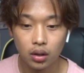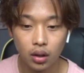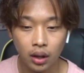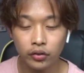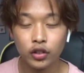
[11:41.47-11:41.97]

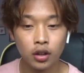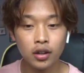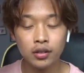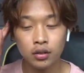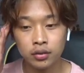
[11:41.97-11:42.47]
I've
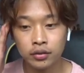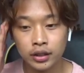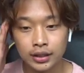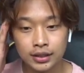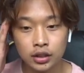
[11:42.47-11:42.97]
forgotten all of
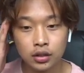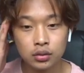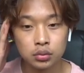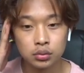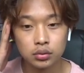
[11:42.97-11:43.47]
this,
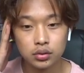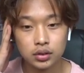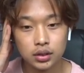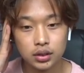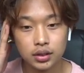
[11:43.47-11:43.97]
yo.
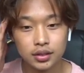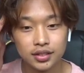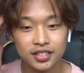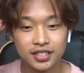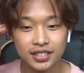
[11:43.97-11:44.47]

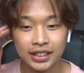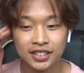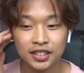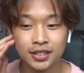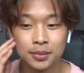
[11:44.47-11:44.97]
Yes,
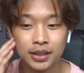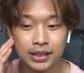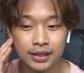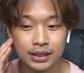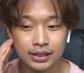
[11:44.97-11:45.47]
girl, you better
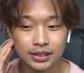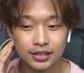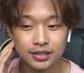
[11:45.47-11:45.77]
get that.